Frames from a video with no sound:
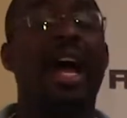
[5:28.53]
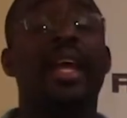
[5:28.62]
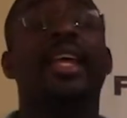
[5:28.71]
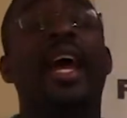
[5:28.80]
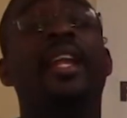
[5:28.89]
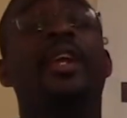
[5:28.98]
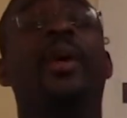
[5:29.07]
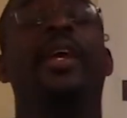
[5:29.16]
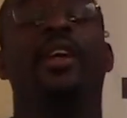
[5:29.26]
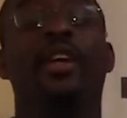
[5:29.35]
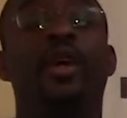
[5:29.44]
Yeah, I
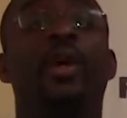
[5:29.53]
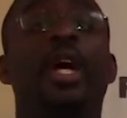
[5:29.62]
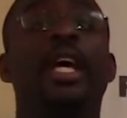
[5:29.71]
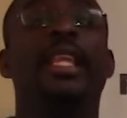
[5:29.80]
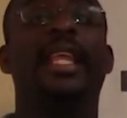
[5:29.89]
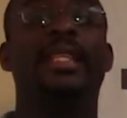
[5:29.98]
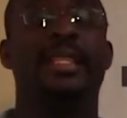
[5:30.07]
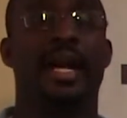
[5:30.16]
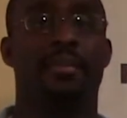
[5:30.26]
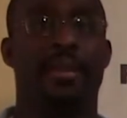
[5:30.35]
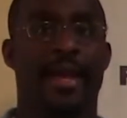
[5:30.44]
know. Let's
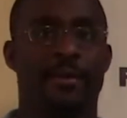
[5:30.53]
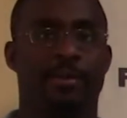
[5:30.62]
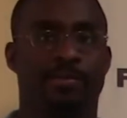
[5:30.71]
calm down.